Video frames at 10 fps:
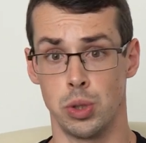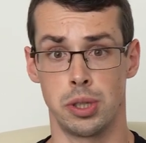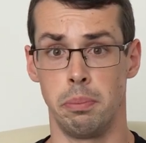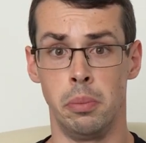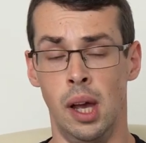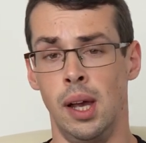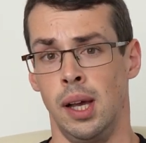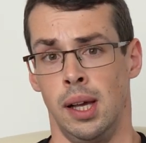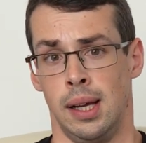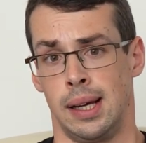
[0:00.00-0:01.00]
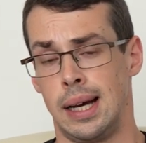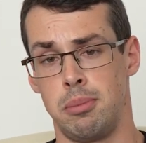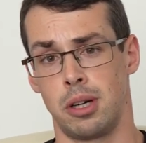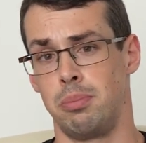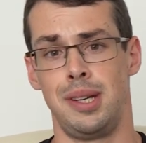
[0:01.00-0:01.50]
awesome,
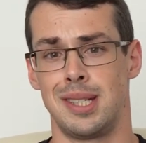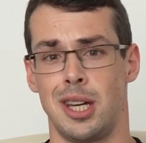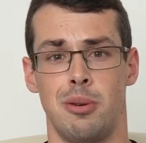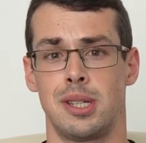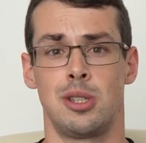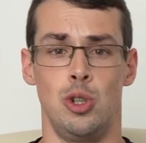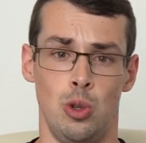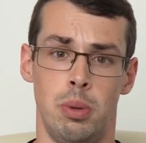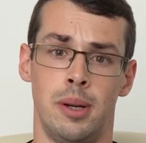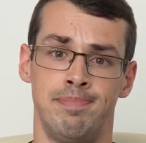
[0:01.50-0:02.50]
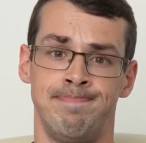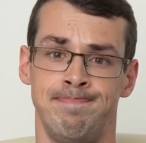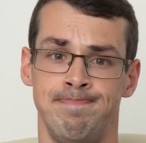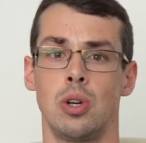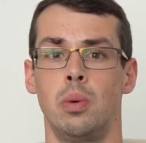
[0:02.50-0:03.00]
I'm a complete iOS noob.
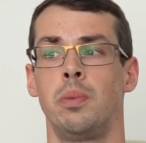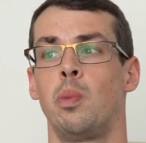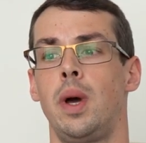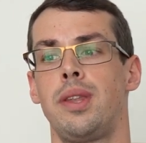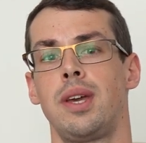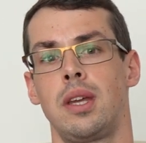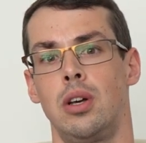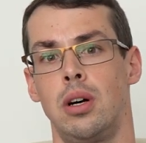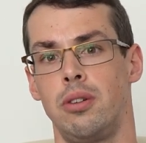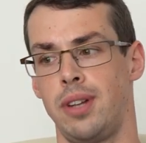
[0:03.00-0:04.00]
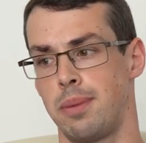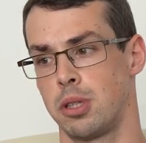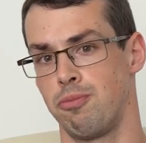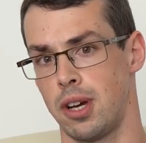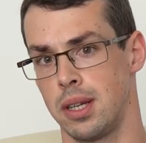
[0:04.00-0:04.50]
So, when thinking of
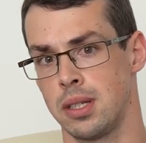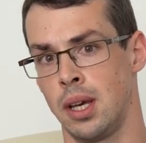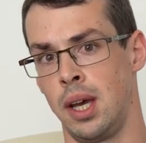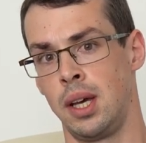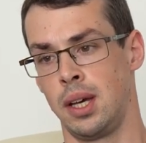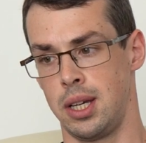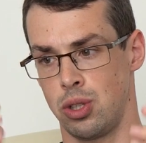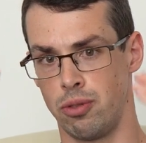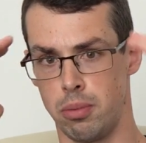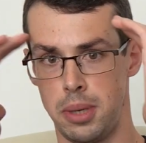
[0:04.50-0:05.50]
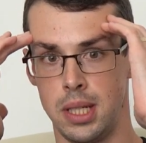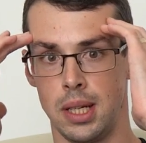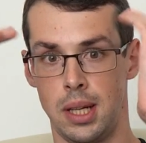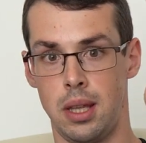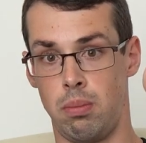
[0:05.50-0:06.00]
laptop brands, I sort of
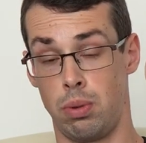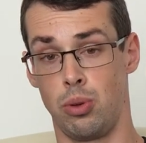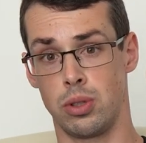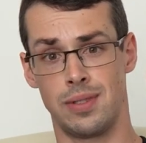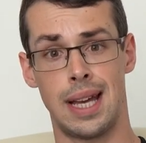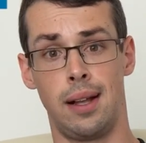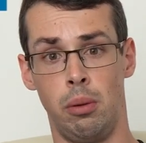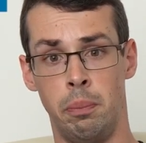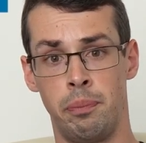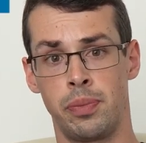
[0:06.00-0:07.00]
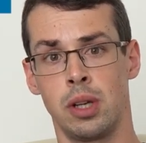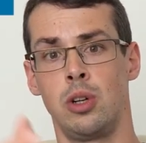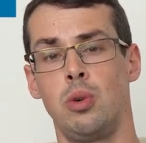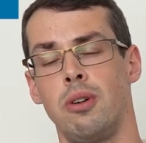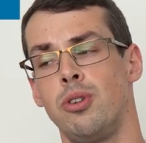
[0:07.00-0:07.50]
immediately thought of Dell,
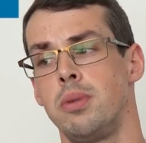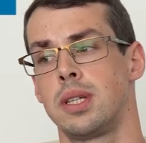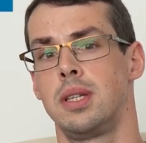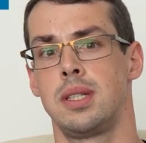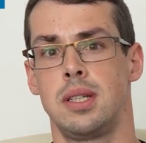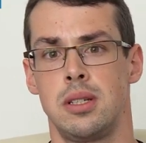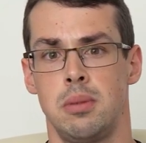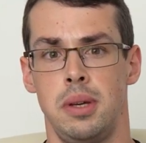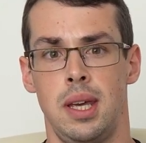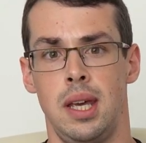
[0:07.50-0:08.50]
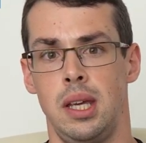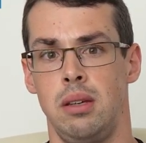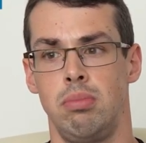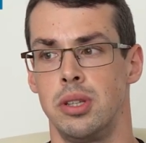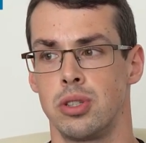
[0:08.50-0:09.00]
who I've always considered to
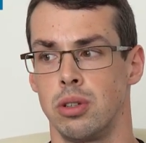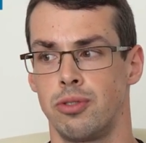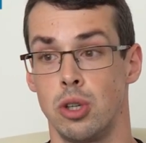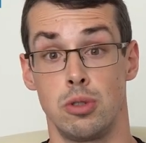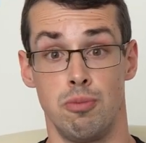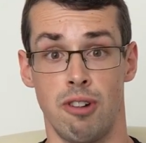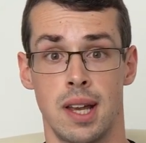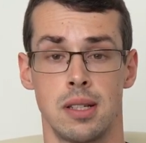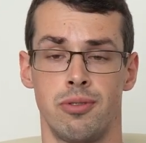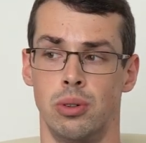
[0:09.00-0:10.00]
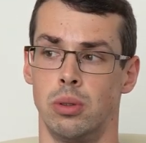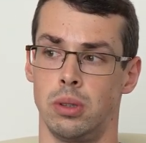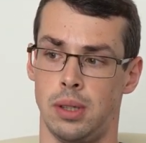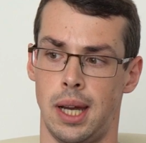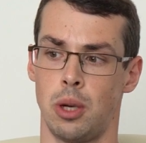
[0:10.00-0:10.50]
be the sort of go to brand
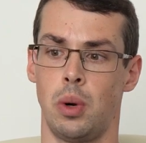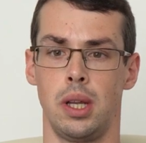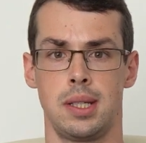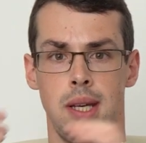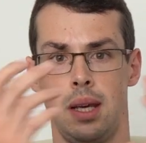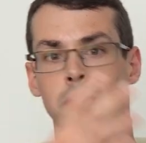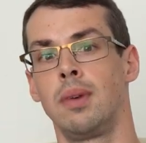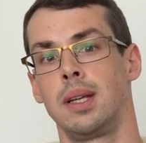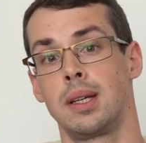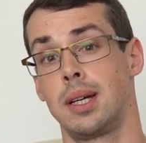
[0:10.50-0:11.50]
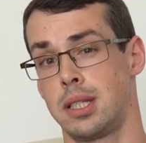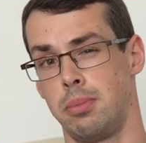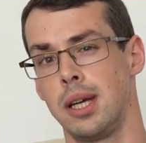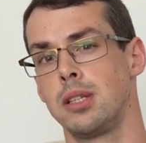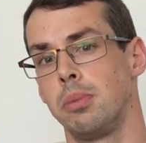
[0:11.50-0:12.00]
for high quality and
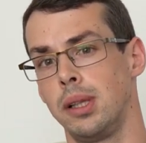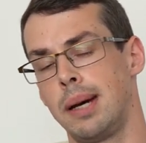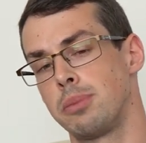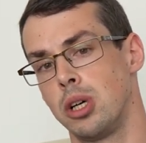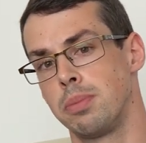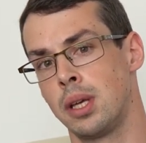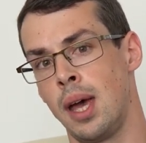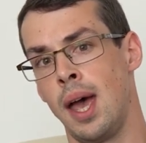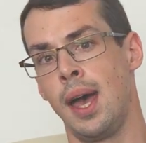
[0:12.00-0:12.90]
customizable laptops.